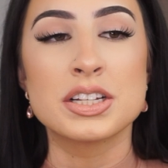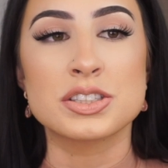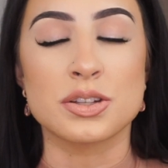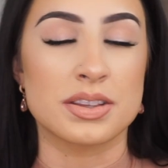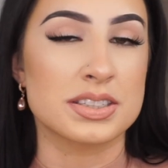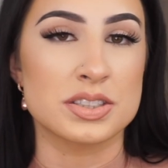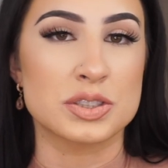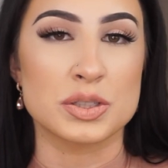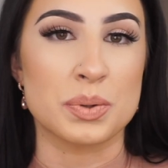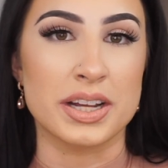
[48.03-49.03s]
so this is
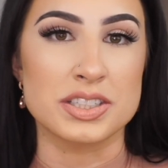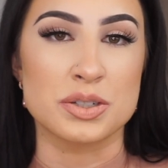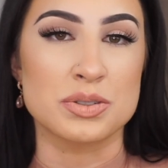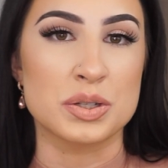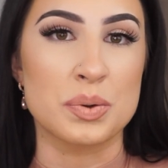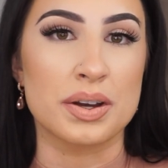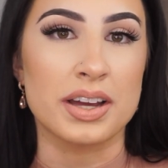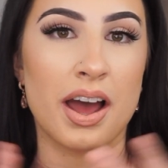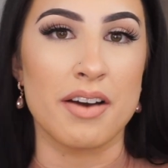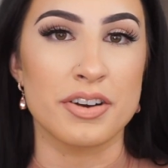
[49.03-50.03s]
just what I do to
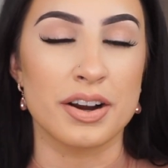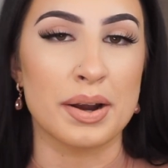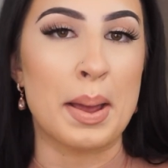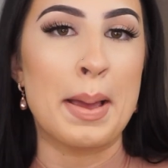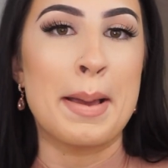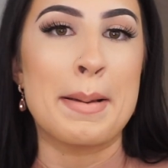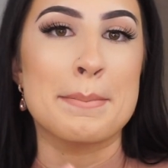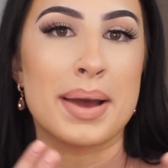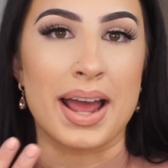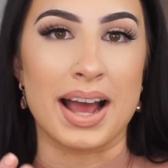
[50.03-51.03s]
cover
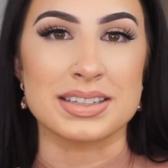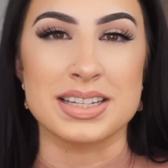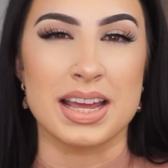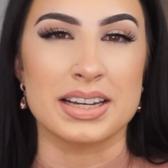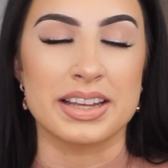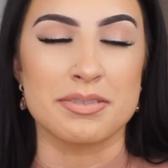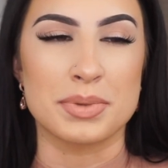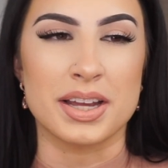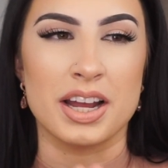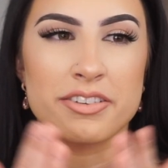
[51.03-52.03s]
my acne and give
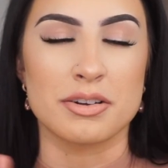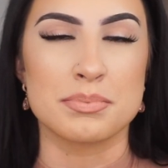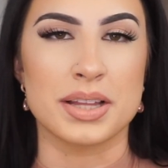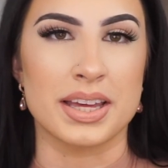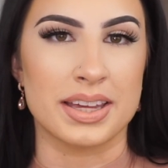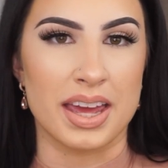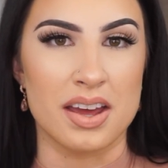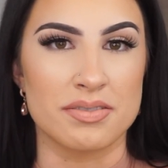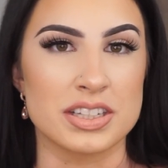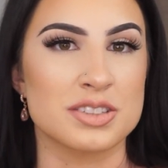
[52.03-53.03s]
me kind of a blank
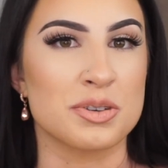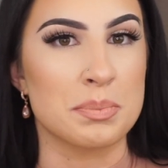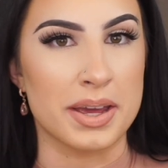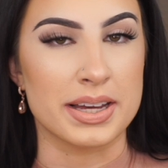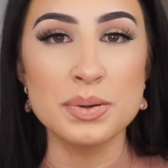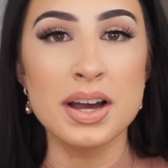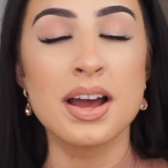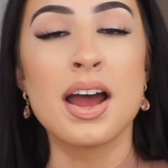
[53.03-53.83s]
canvas for makeup.